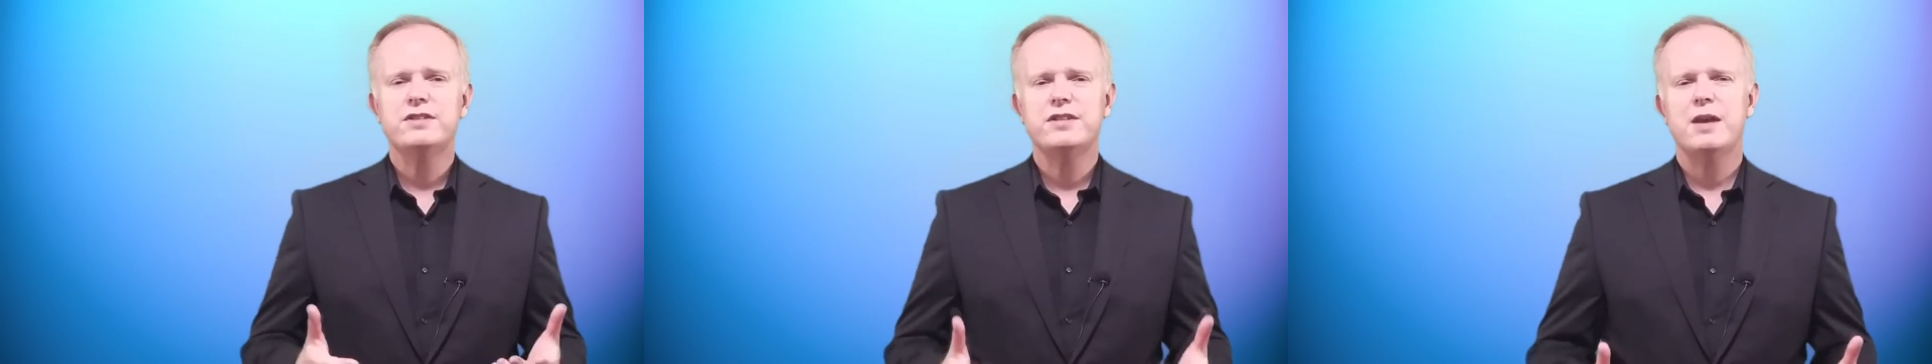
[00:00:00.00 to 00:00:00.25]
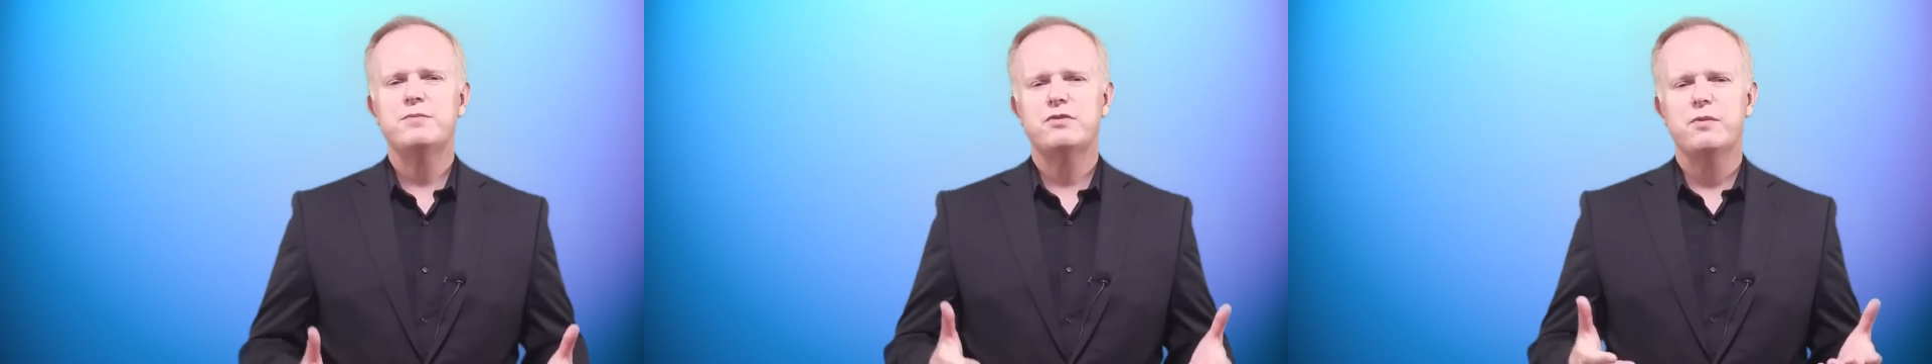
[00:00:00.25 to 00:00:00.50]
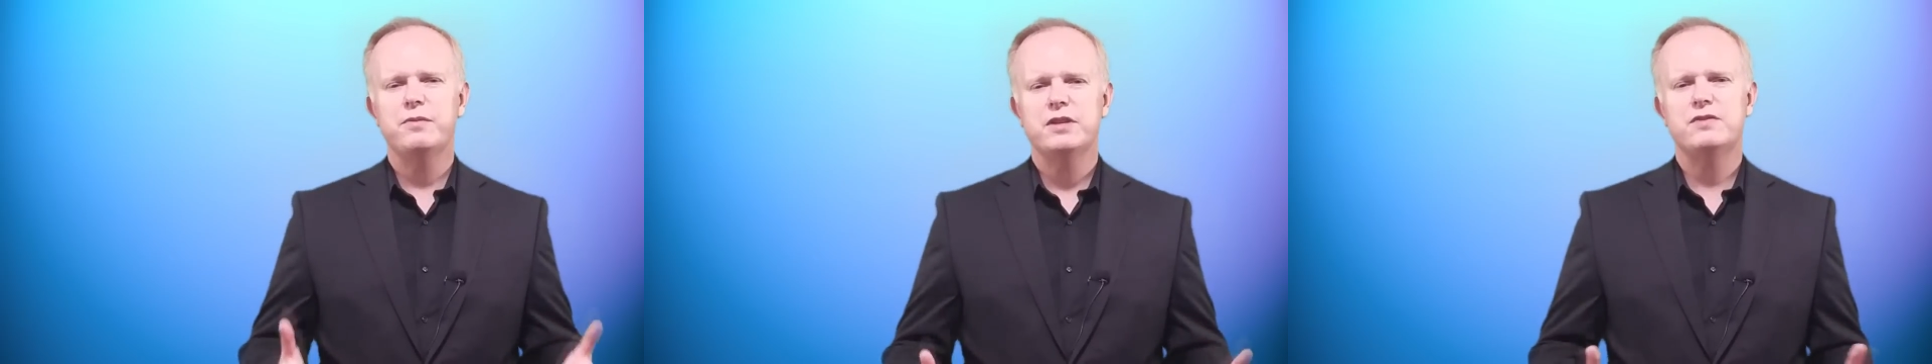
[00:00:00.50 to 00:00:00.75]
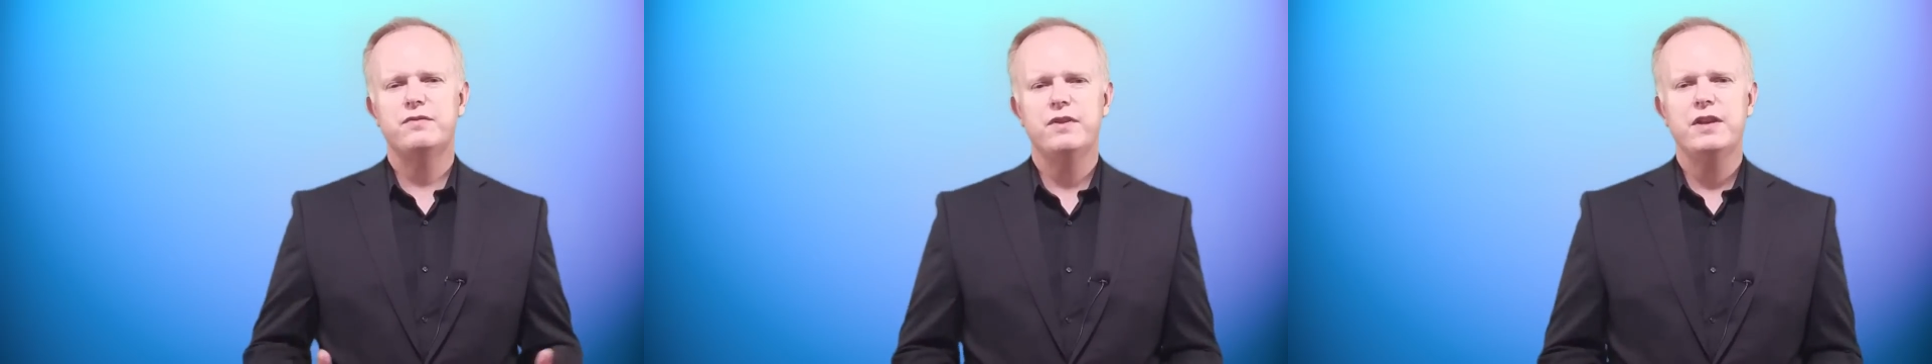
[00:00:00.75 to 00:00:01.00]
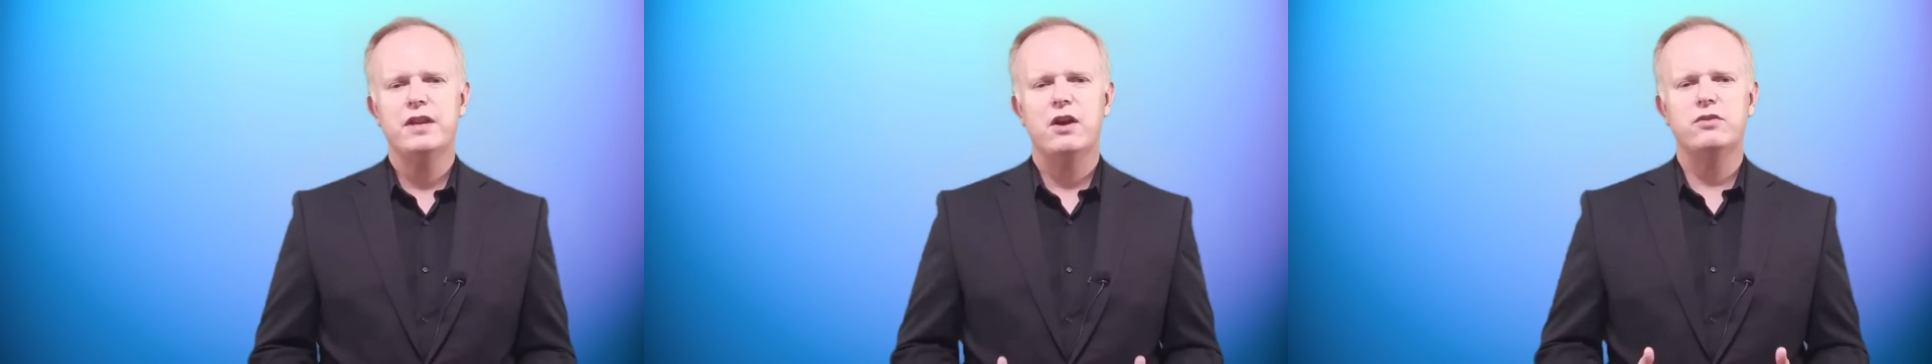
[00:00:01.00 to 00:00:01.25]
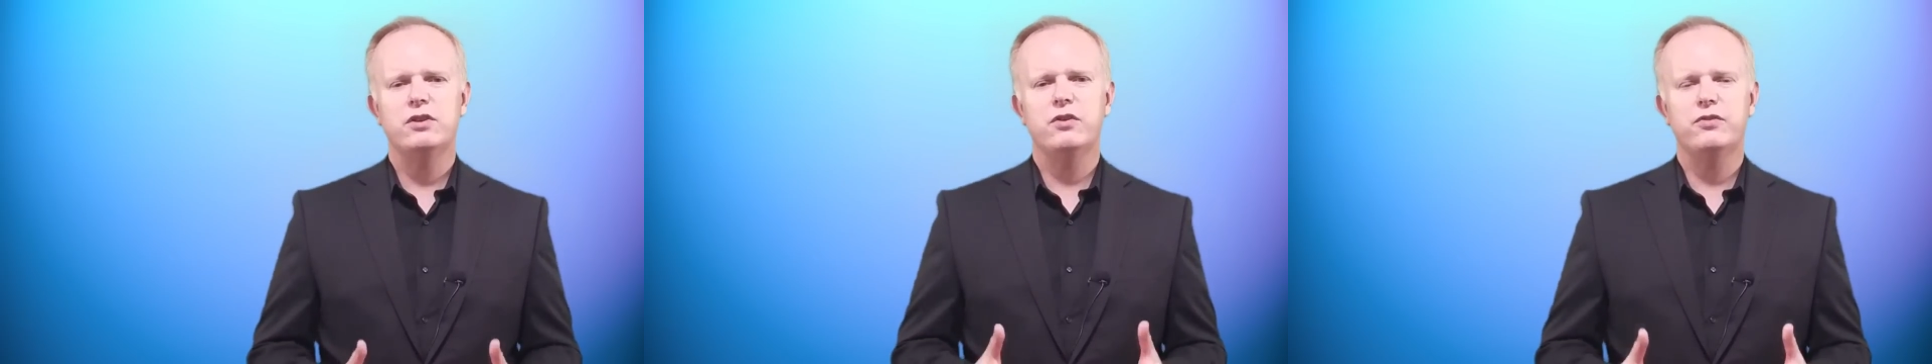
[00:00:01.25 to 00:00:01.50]
tips from this video
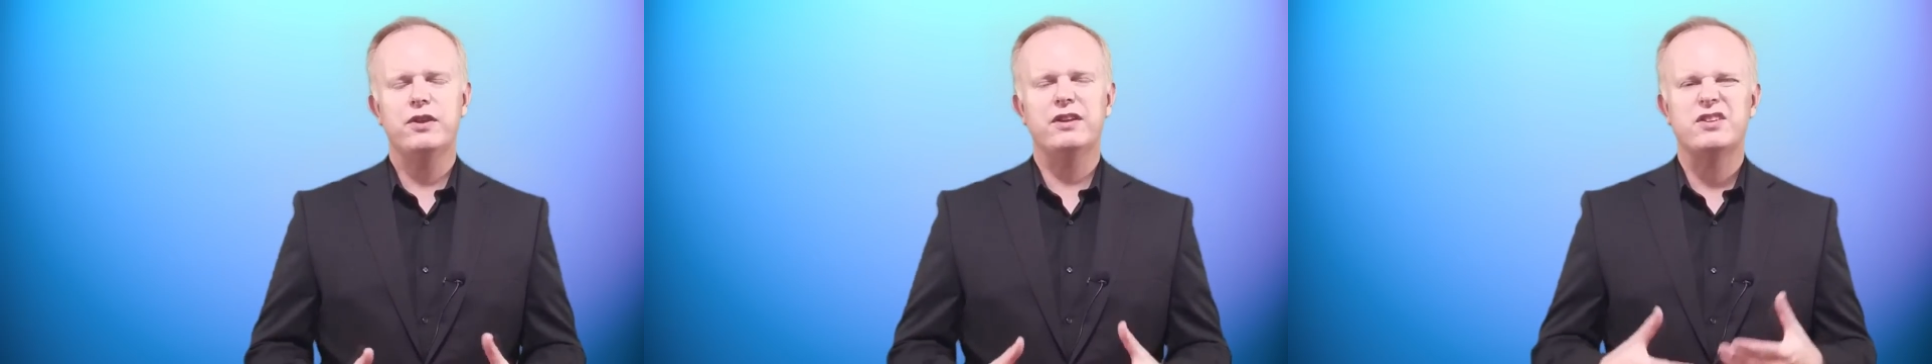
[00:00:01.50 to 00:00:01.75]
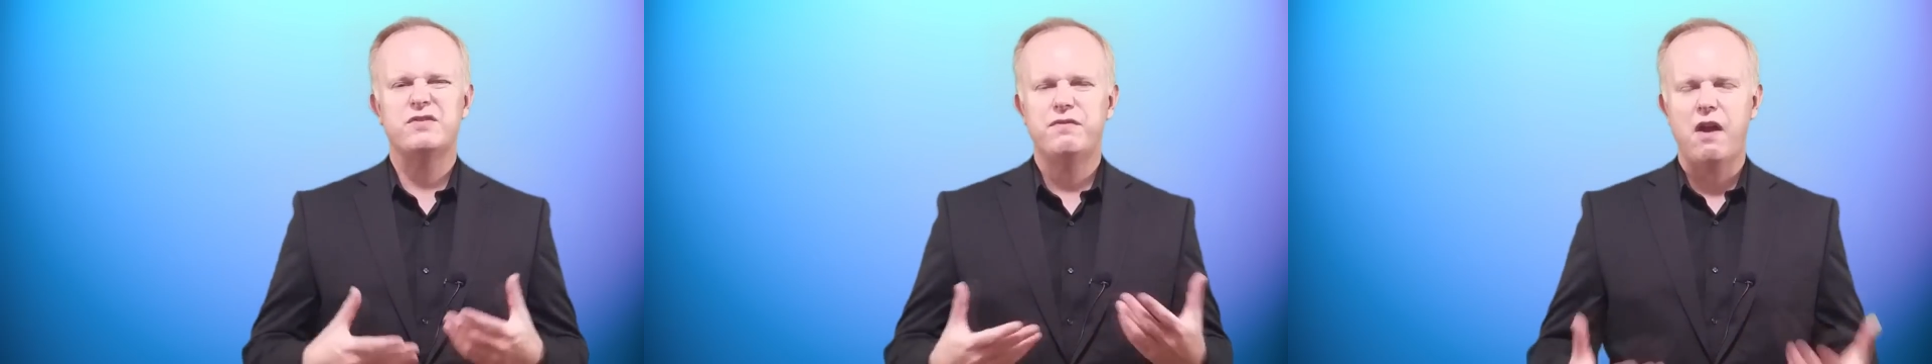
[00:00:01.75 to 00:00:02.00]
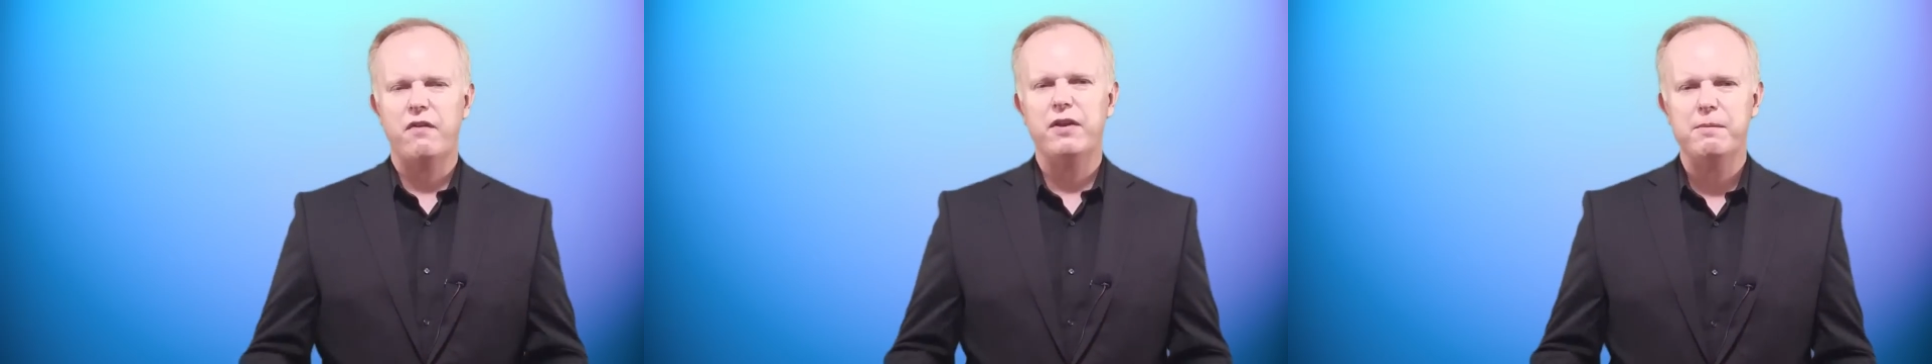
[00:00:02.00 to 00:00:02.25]
do you think is very